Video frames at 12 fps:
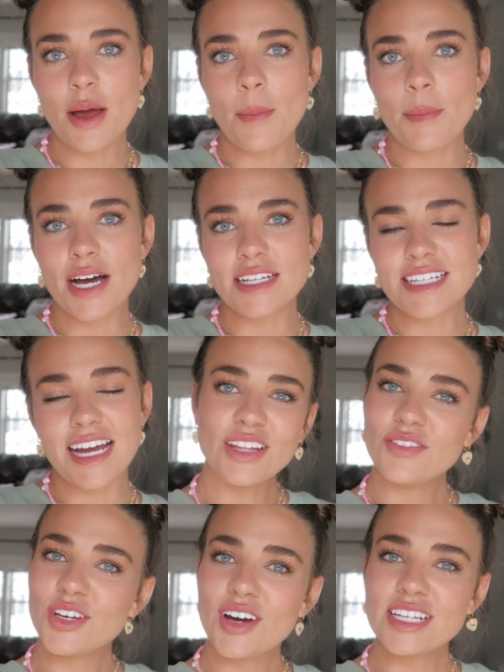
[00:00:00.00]
but I
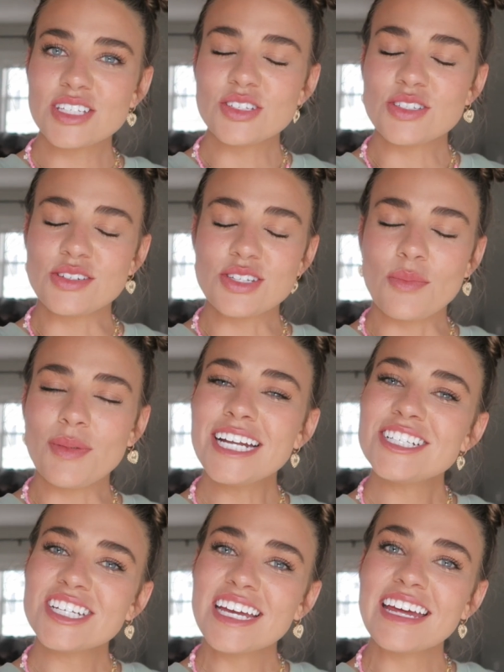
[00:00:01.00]
love you guys so, so
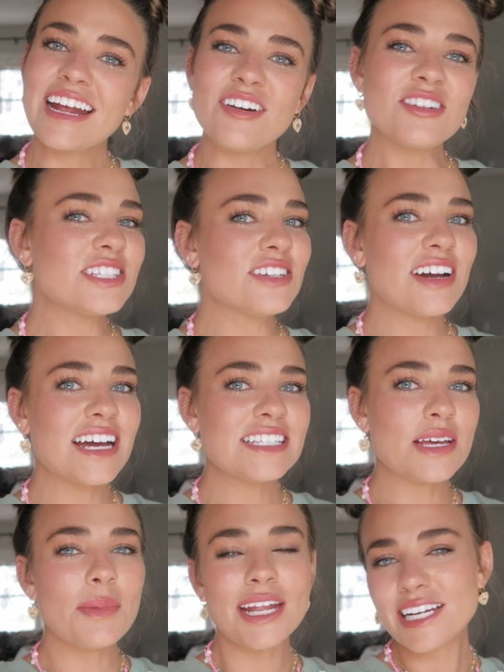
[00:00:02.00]
much and I will see you guys
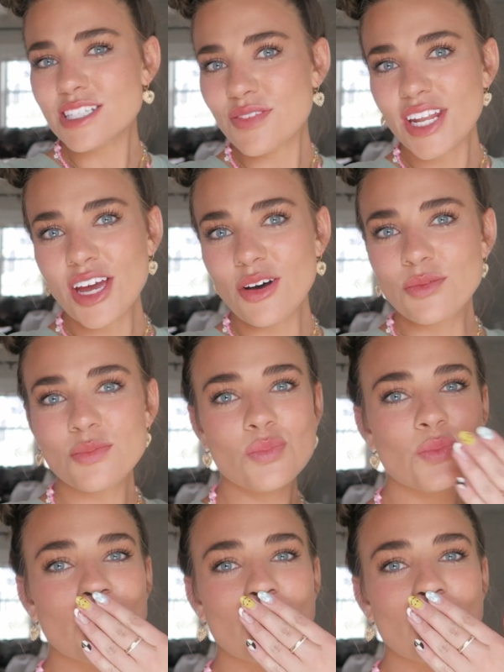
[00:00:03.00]
in my next video.